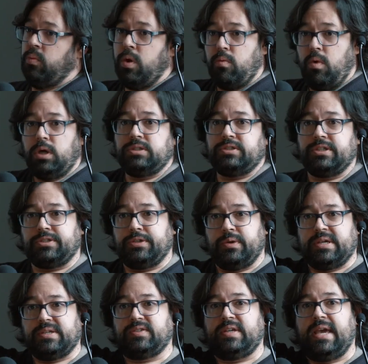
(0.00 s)
we wanted to
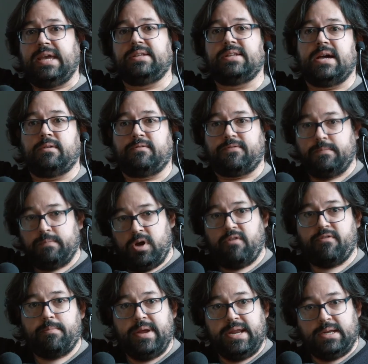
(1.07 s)
cascade down from
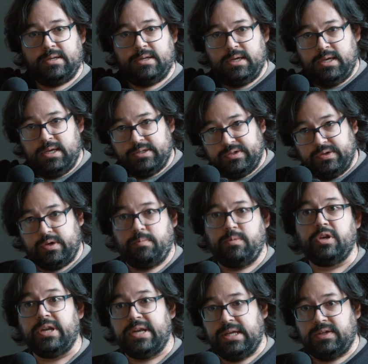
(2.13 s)
government to
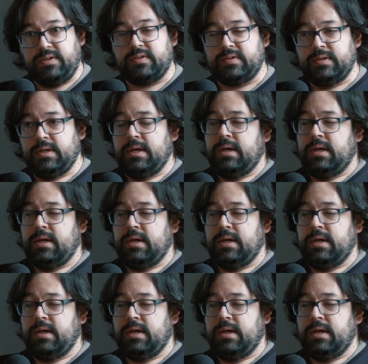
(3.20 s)
communities.